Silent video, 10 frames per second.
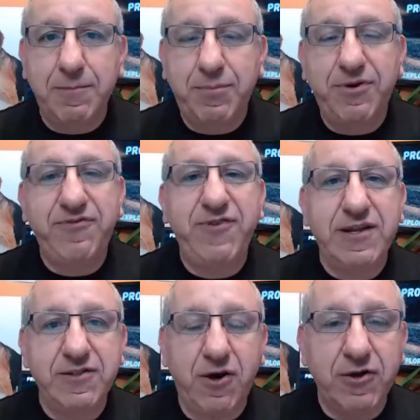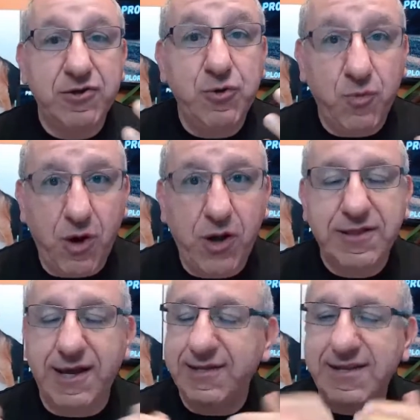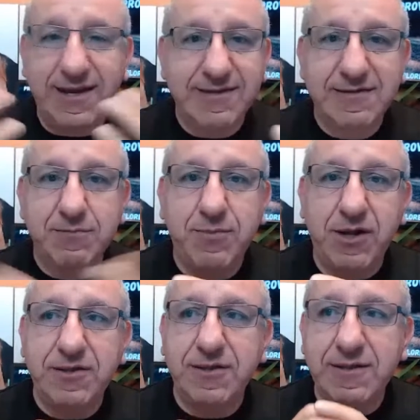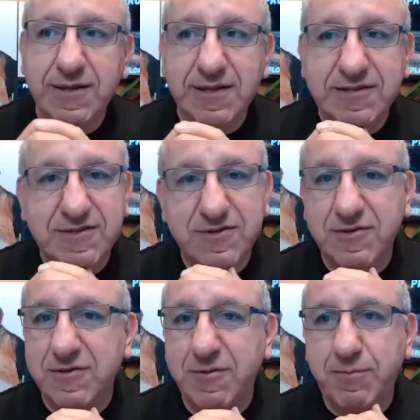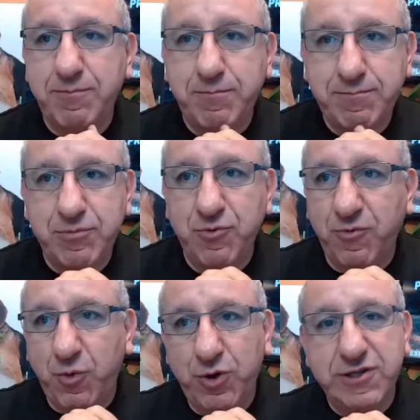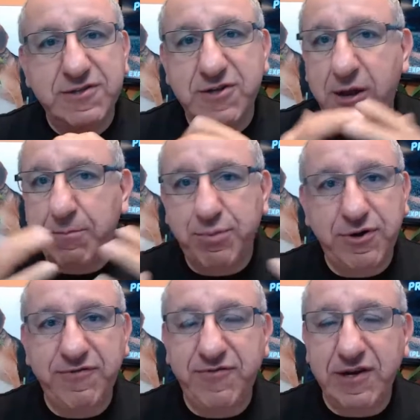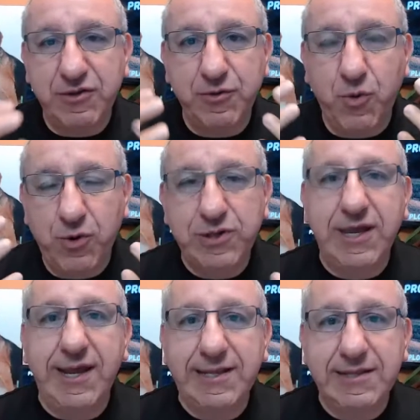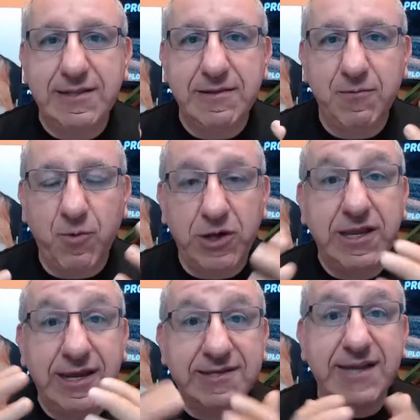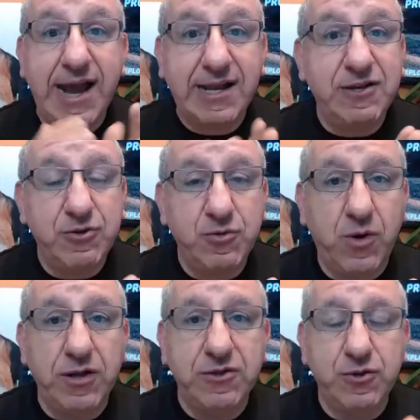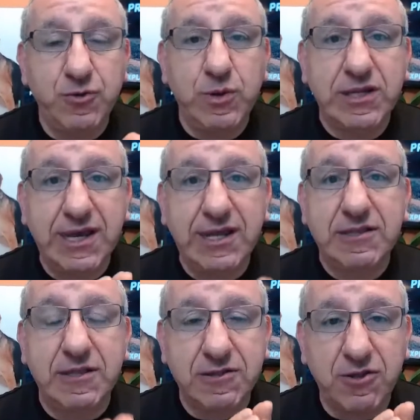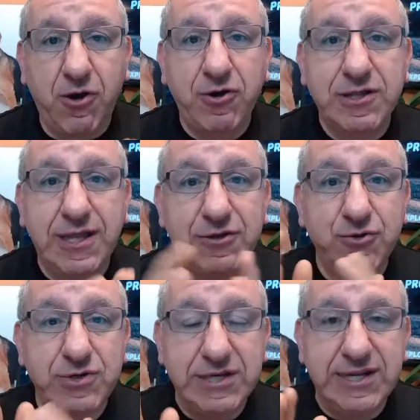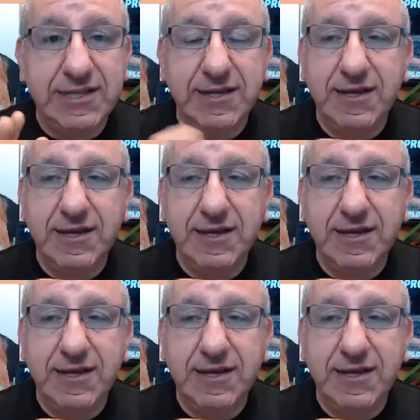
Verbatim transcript: perfect dog. You want that, yes, but the world is not perfect. You won't get what exactly you want. You will get the dog that you need.